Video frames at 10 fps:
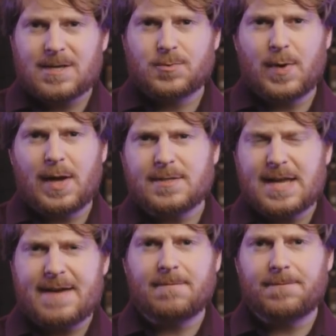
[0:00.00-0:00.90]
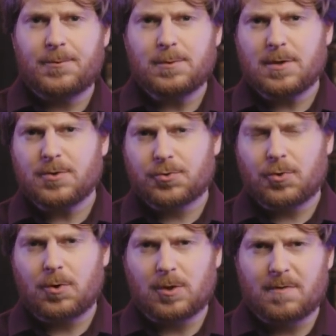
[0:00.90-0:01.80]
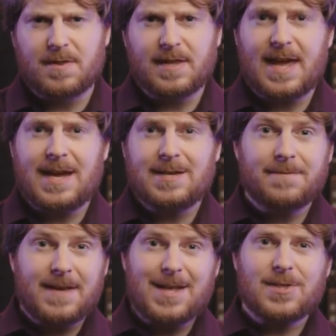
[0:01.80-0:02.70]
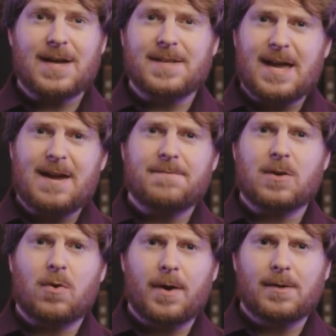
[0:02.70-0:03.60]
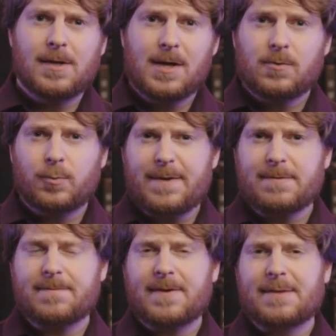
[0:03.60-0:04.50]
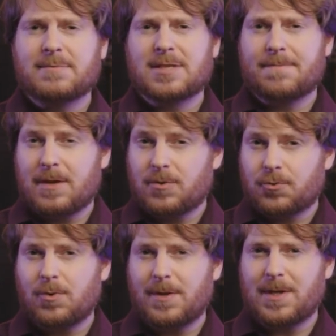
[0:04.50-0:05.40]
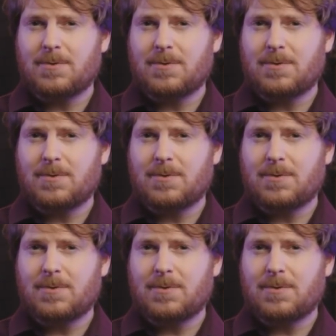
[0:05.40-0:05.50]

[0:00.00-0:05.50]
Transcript: As well as having full control over the gain of each and every coil, we've developed something truly